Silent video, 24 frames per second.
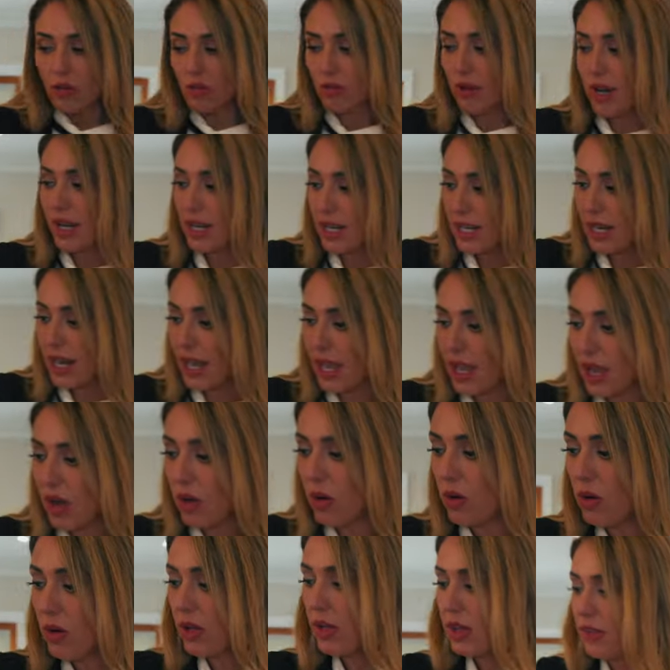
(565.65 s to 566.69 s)
right
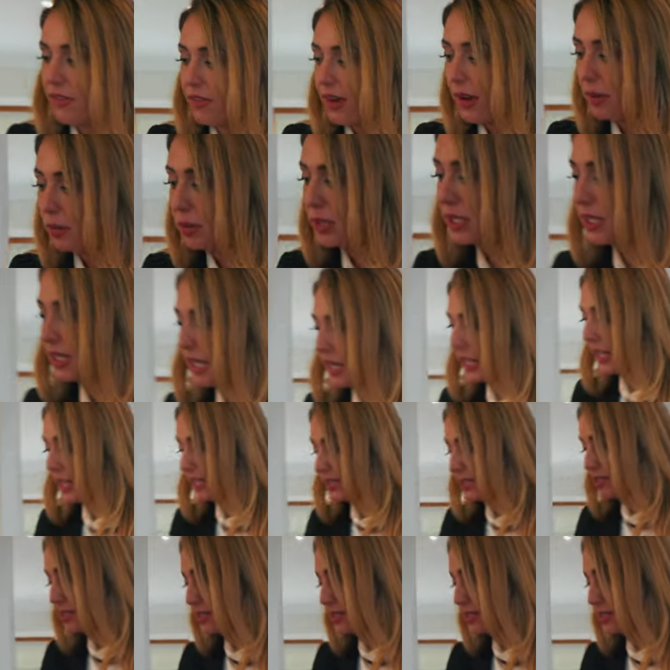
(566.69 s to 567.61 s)
now, if I put the eight